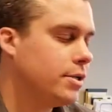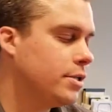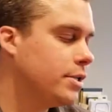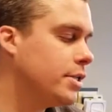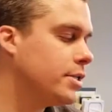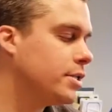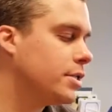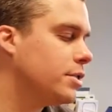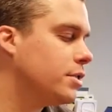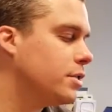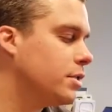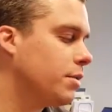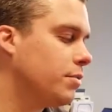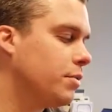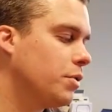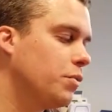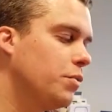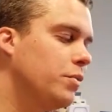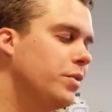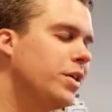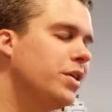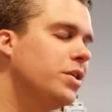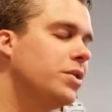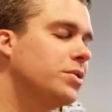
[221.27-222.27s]
This is
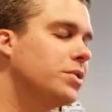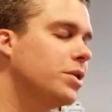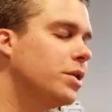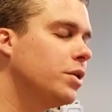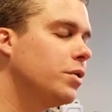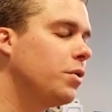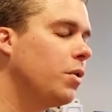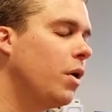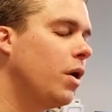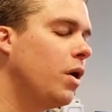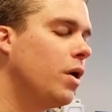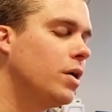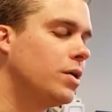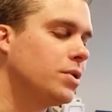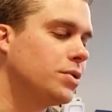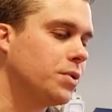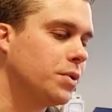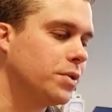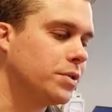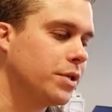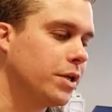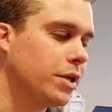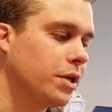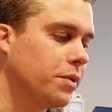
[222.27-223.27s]
something we used to do all
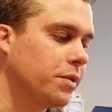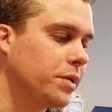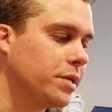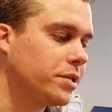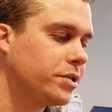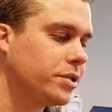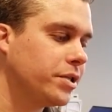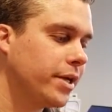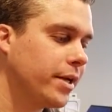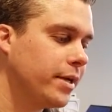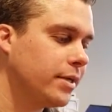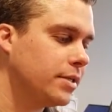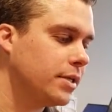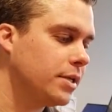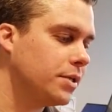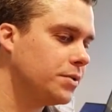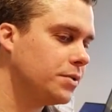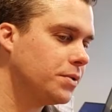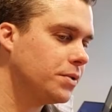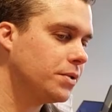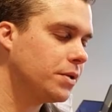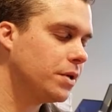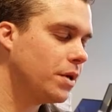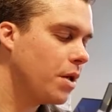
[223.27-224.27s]
sorts of USD
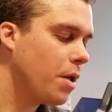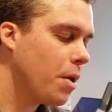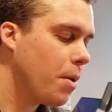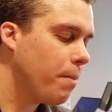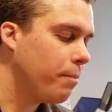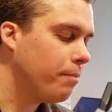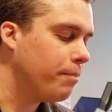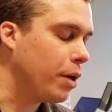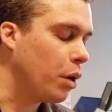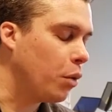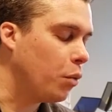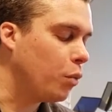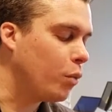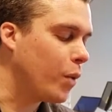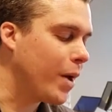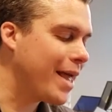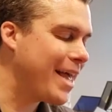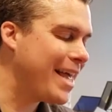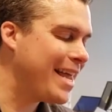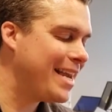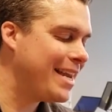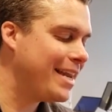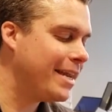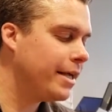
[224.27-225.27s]
loans, but
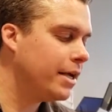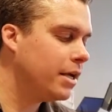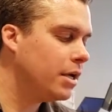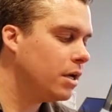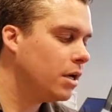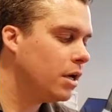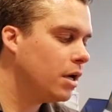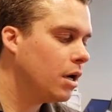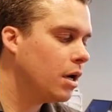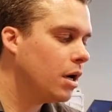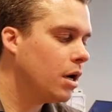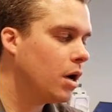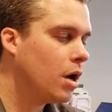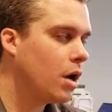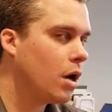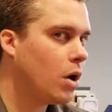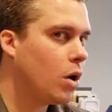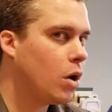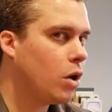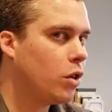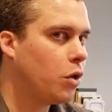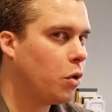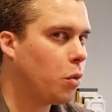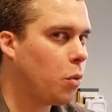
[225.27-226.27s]
when
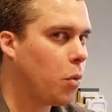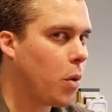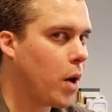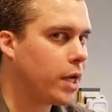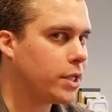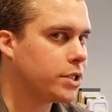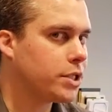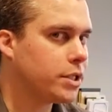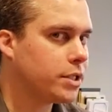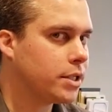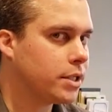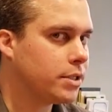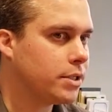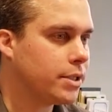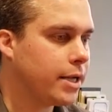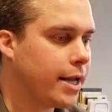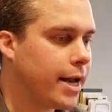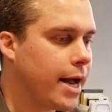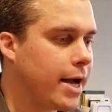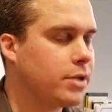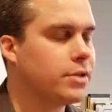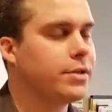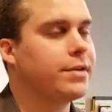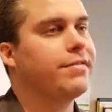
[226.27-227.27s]
the Washington
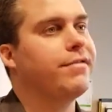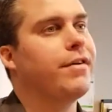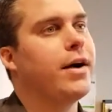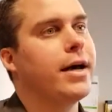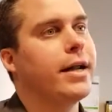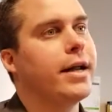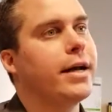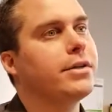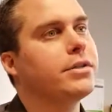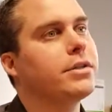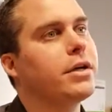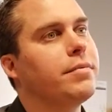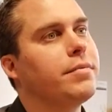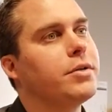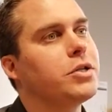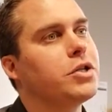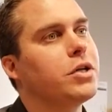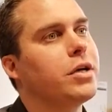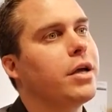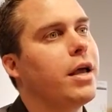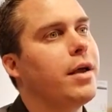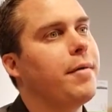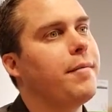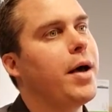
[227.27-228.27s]
State Housing Finance
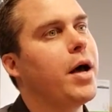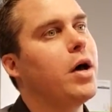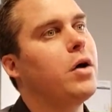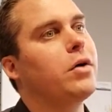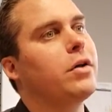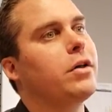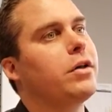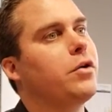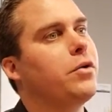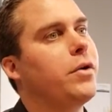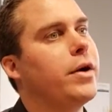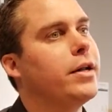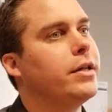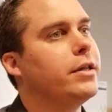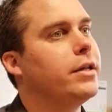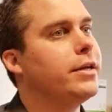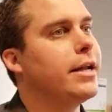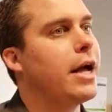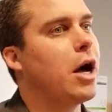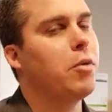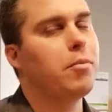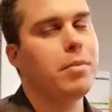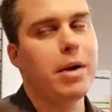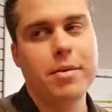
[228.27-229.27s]
Commission came out and created the
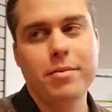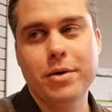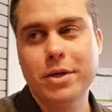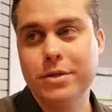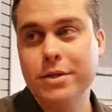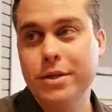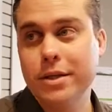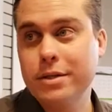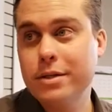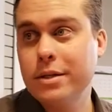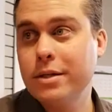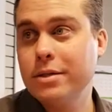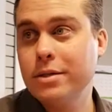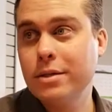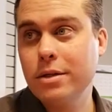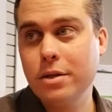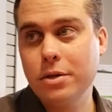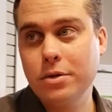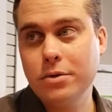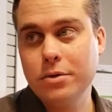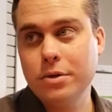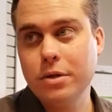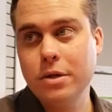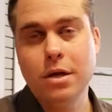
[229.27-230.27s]
down payment assistance
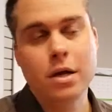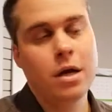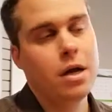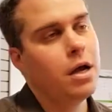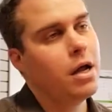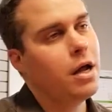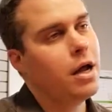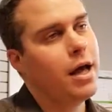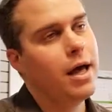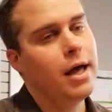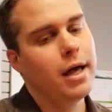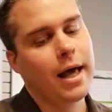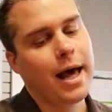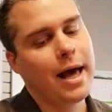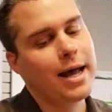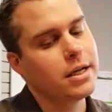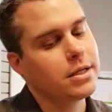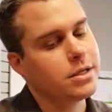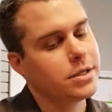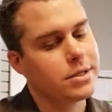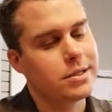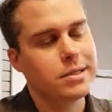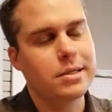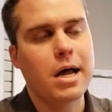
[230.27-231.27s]
loans, they kind
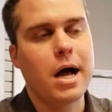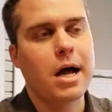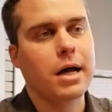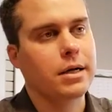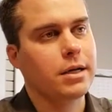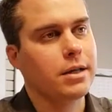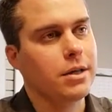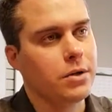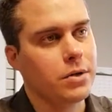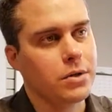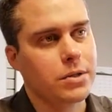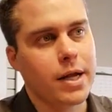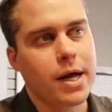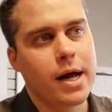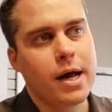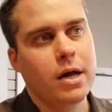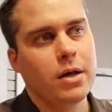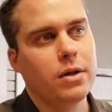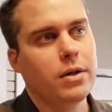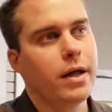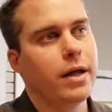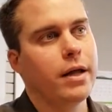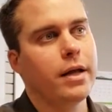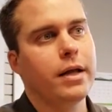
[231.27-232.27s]
of just knock those
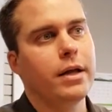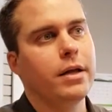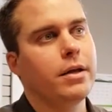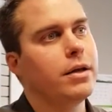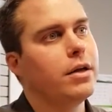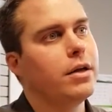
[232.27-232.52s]
out, like